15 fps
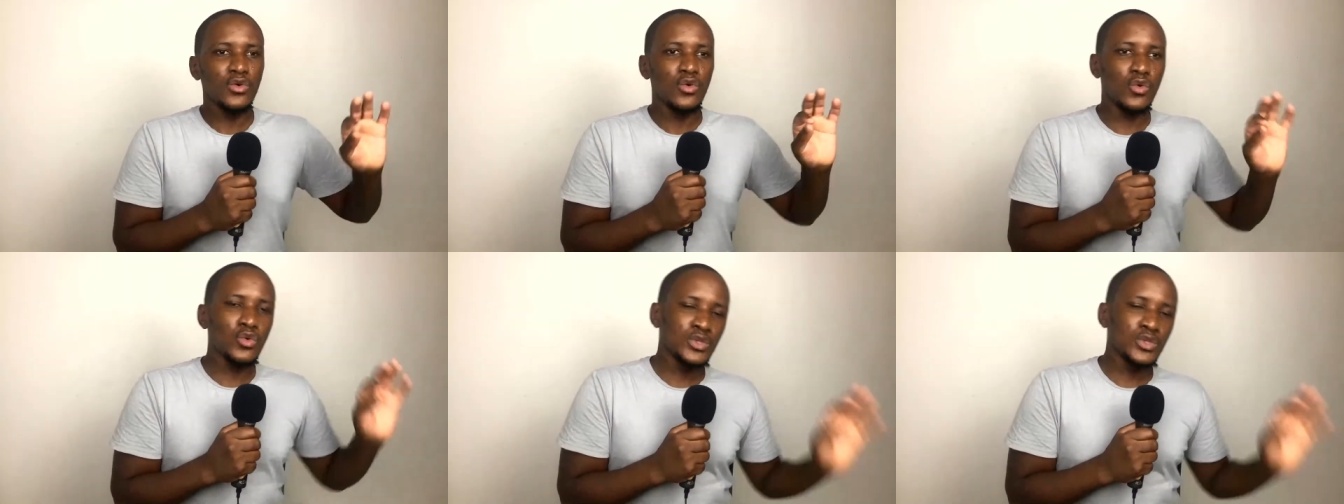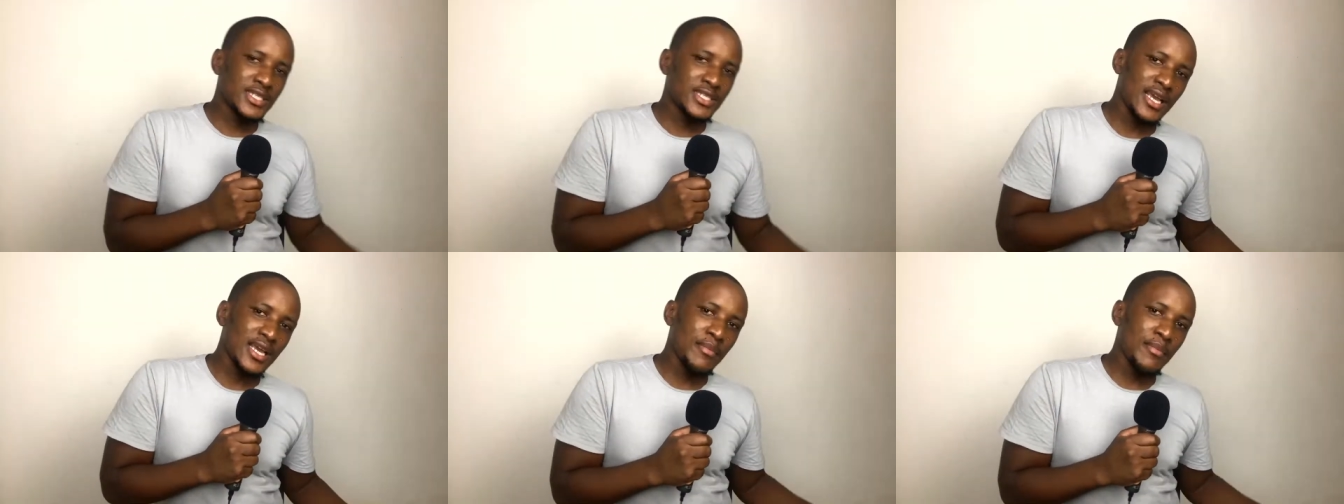
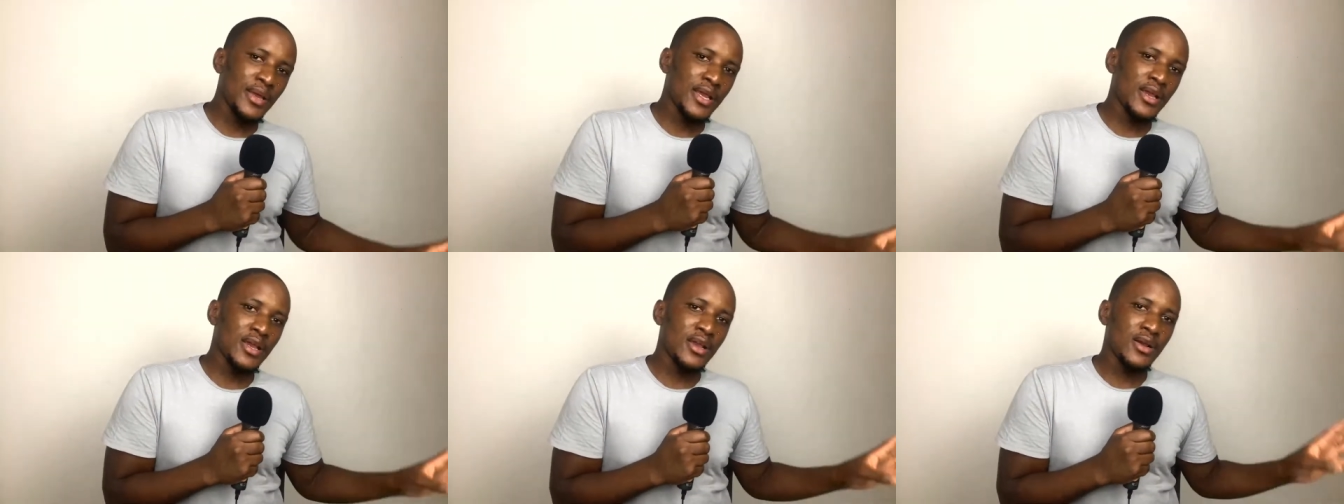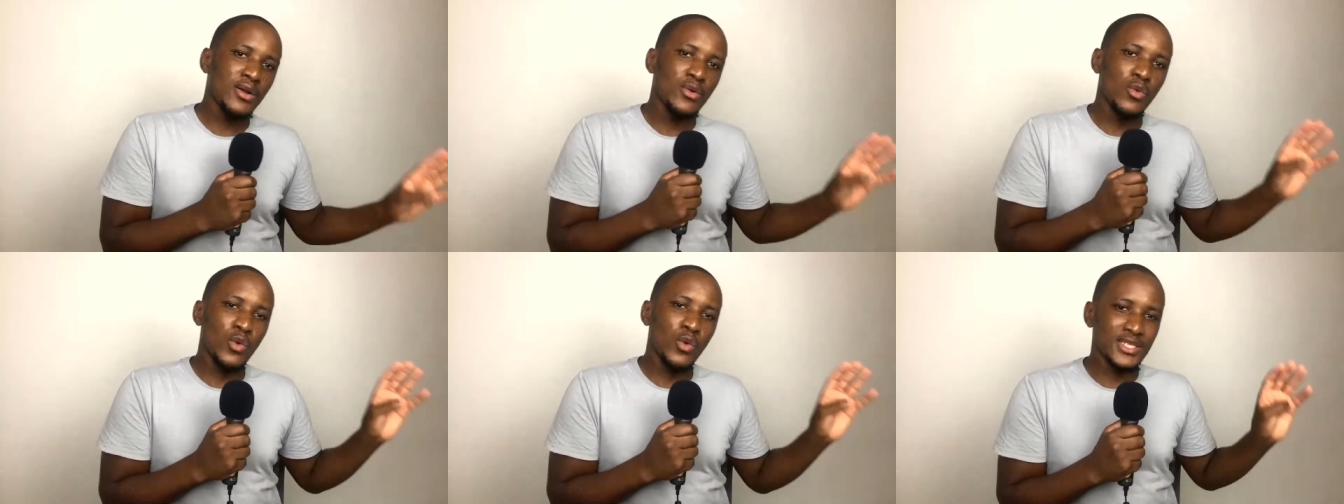Usebe
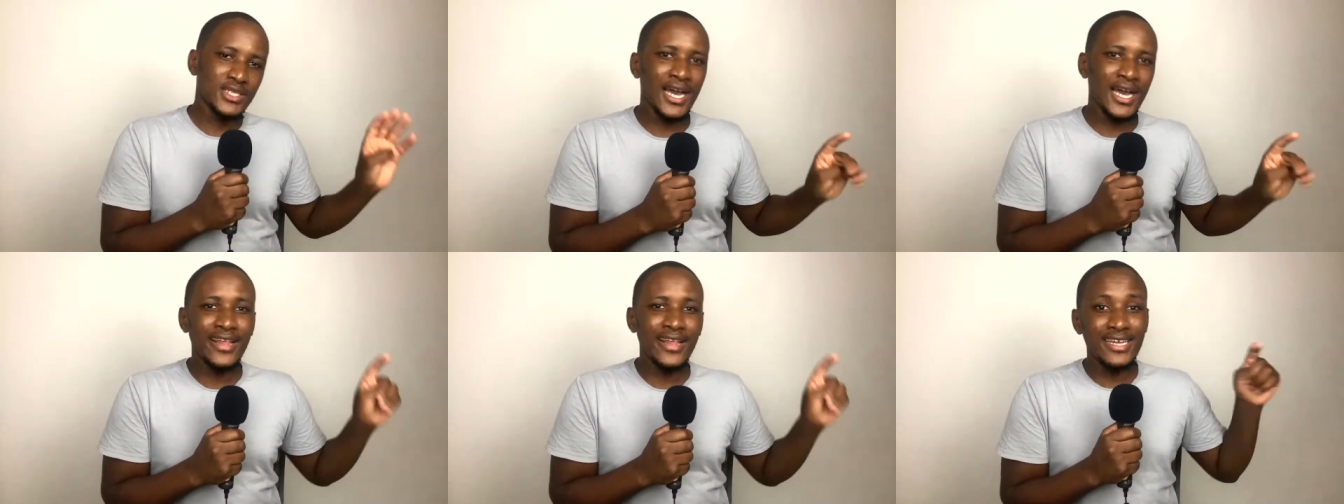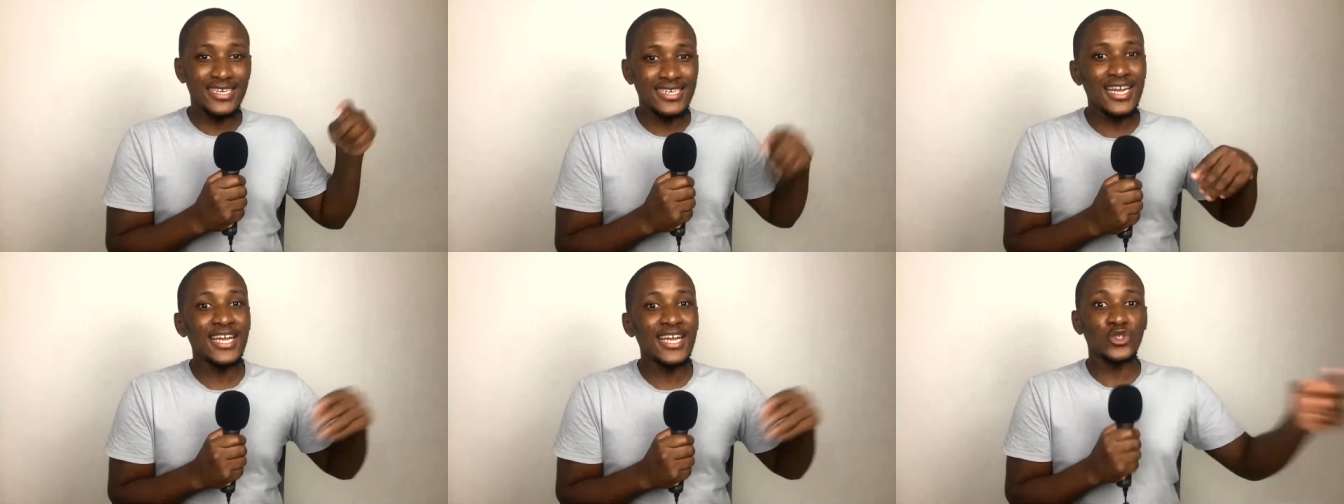was either
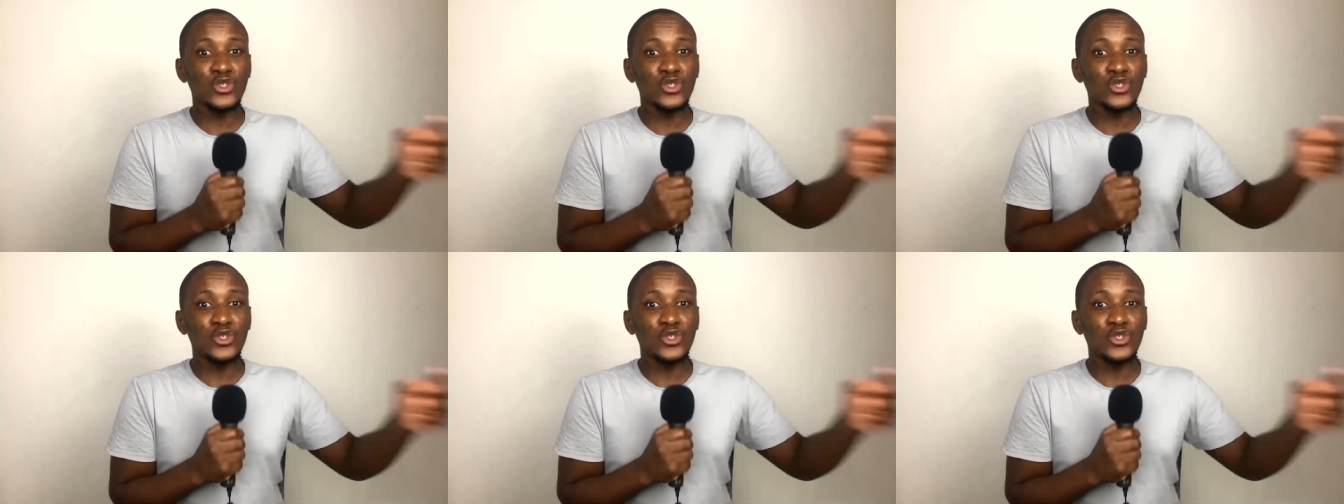trying